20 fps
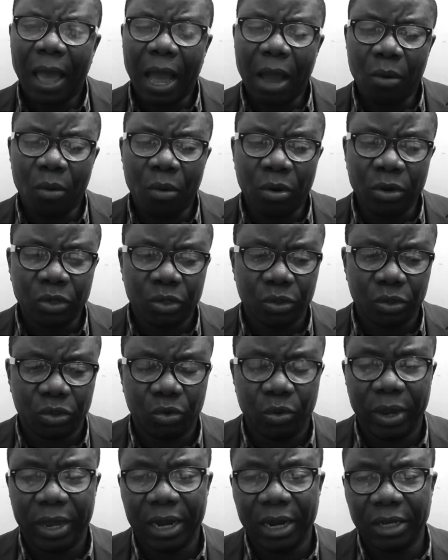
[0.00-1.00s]
I want to
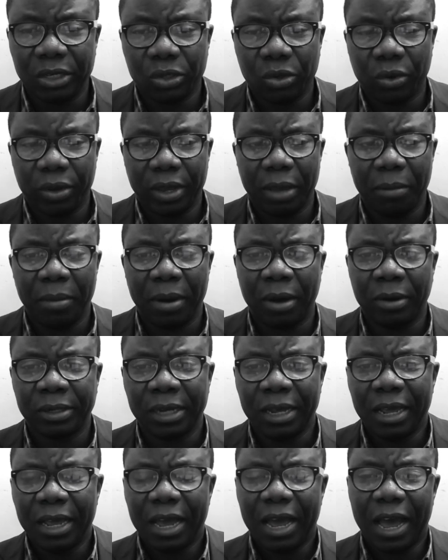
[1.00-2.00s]
quickly talk about
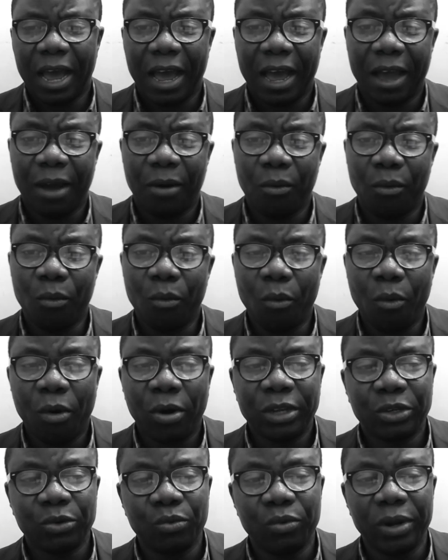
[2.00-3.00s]

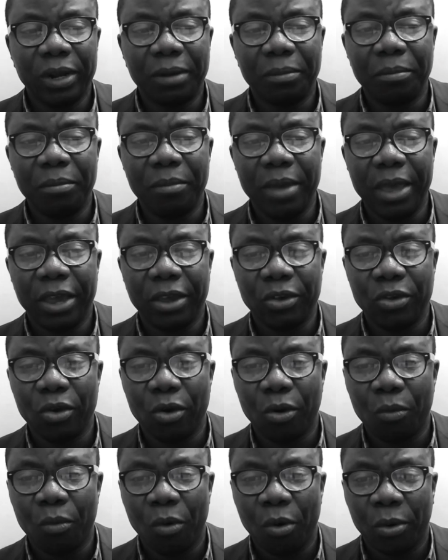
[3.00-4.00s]
what will make
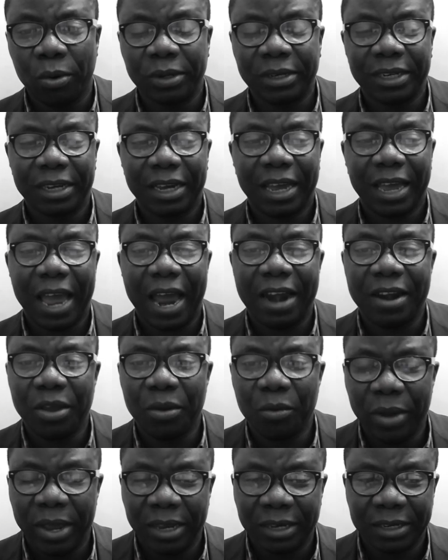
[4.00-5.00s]
your word carry
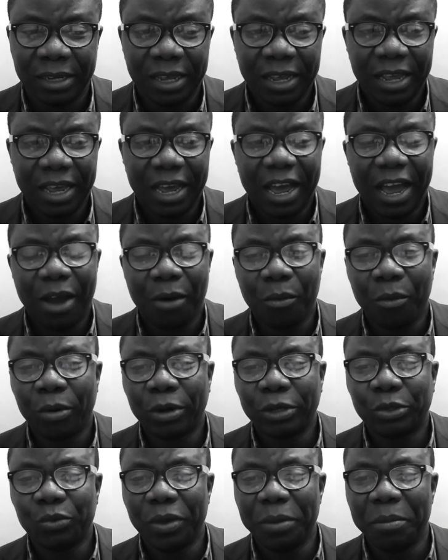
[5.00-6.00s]
weight.
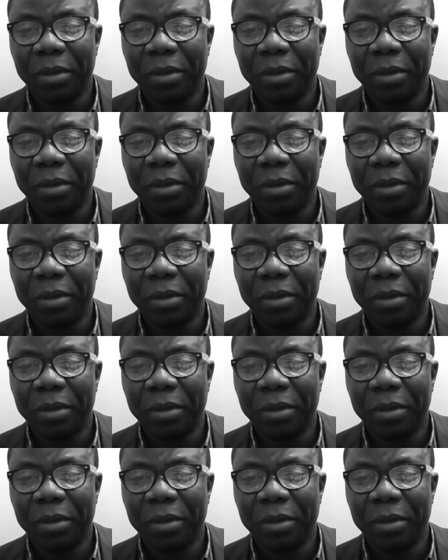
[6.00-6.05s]
What we